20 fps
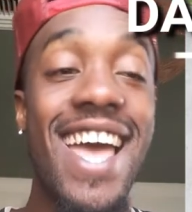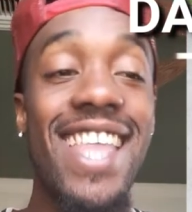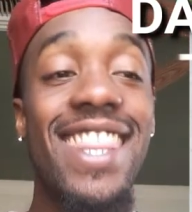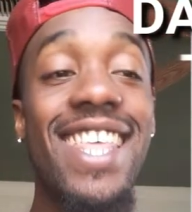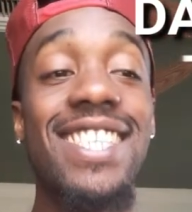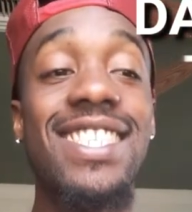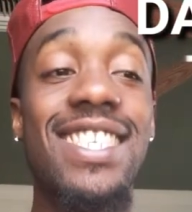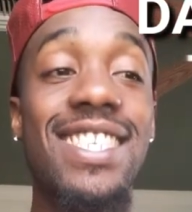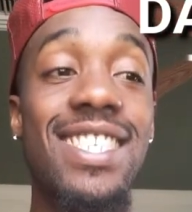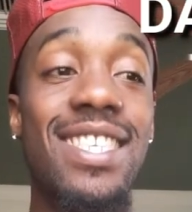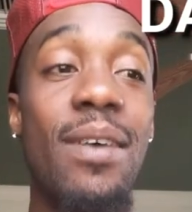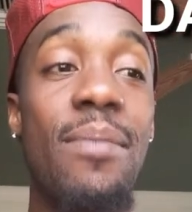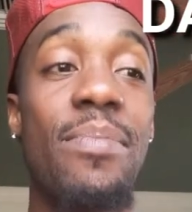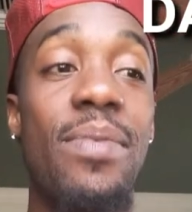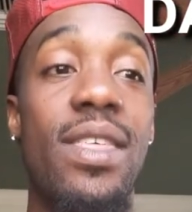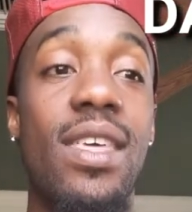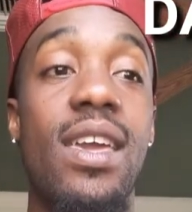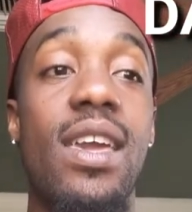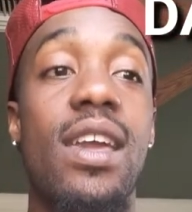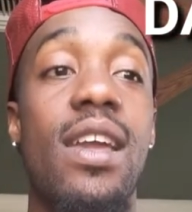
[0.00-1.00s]
This is
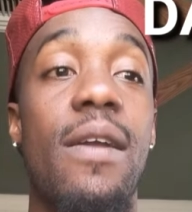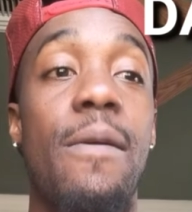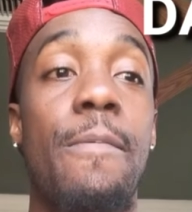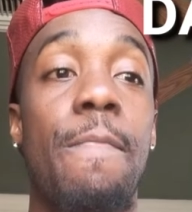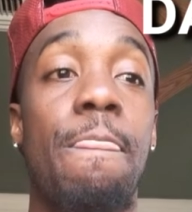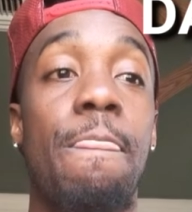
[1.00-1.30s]
something